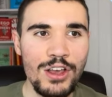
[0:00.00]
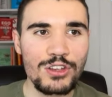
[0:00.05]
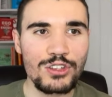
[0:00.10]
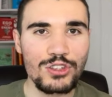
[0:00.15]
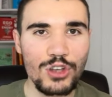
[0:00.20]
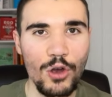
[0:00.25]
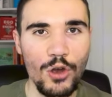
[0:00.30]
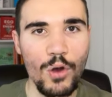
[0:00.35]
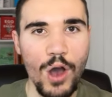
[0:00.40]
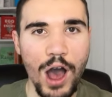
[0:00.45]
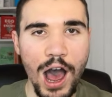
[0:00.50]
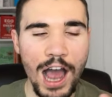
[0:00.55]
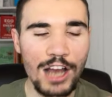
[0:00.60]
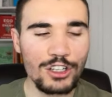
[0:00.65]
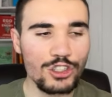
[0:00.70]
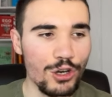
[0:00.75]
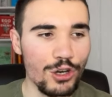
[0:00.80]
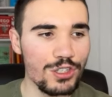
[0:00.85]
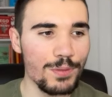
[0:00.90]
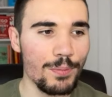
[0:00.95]
So I
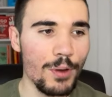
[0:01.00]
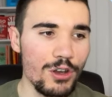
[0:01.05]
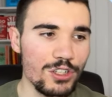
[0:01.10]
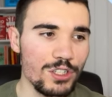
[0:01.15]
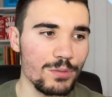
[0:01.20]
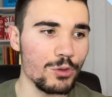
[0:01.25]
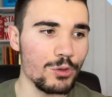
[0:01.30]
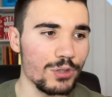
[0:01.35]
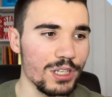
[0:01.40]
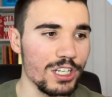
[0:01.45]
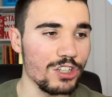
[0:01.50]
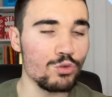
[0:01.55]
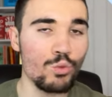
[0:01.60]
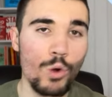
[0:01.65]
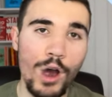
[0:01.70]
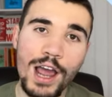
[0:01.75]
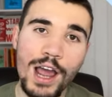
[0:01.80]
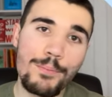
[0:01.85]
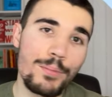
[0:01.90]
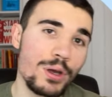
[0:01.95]
chose the basketball niche.
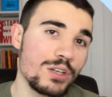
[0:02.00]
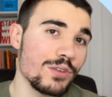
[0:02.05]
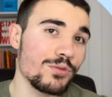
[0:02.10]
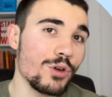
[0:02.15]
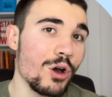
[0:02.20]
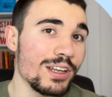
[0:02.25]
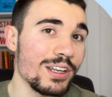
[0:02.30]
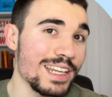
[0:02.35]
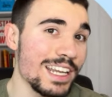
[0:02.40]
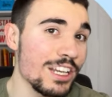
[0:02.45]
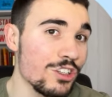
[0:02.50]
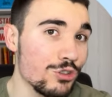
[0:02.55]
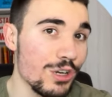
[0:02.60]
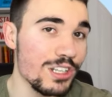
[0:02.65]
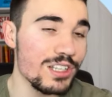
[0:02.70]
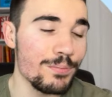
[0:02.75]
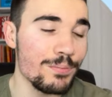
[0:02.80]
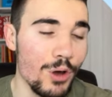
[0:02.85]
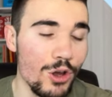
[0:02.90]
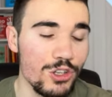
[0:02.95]
Why? Because I've got an
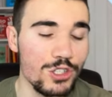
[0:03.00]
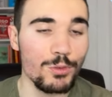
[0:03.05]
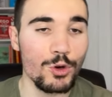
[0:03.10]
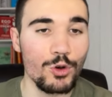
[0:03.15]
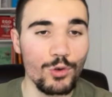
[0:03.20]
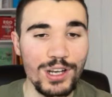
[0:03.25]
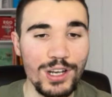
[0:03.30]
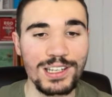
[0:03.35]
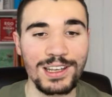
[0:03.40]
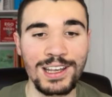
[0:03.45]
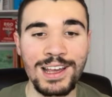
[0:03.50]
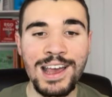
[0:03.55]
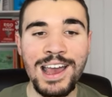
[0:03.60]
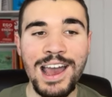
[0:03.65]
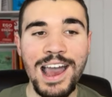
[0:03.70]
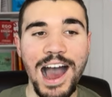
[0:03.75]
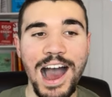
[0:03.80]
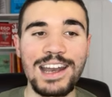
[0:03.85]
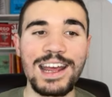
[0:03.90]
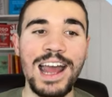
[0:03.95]
interest in basketball already.
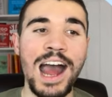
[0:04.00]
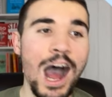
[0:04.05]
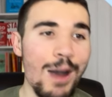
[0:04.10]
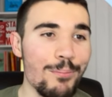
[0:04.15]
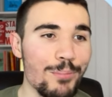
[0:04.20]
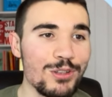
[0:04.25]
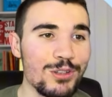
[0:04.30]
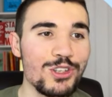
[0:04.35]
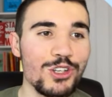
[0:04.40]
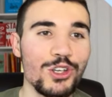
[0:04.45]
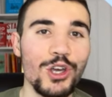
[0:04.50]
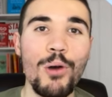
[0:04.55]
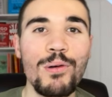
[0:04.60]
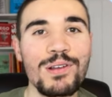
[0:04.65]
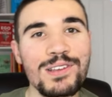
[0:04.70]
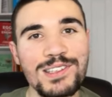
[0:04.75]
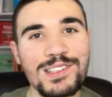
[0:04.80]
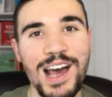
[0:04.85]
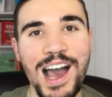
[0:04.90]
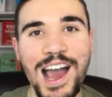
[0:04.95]
And it happened to
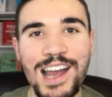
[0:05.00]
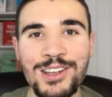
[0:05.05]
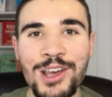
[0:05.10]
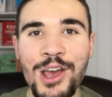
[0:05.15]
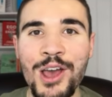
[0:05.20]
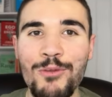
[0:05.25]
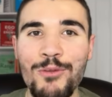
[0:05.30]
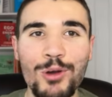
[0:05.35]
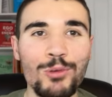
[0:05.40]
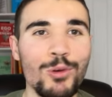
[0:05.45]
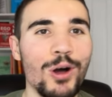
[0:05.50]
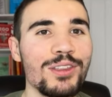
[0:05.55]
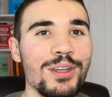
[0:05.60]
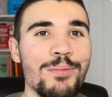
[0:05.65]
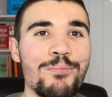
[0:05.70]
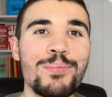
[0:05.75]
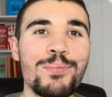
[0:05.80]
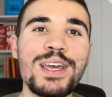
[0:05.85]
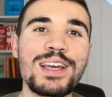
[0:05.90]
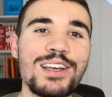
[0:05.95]
coincide when one of the
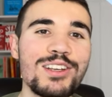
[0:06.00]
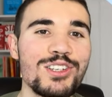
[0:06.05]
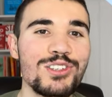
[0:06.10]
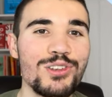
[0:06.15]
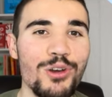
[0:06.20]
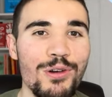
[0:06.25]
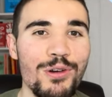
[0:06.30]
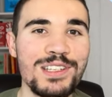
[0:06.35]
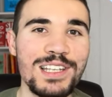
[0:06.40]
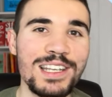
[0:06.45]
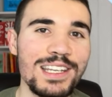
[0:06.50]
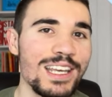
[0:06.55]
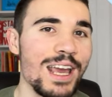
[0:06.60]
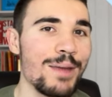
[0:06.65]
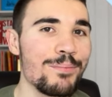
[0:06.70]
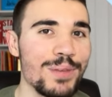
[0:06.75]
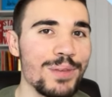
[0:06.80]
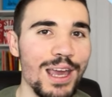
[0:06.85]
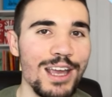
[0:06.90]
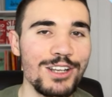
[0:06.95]
biggest stories in the
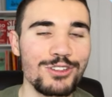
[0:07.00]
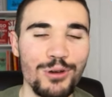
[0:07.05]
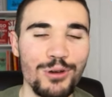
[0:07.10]
NBA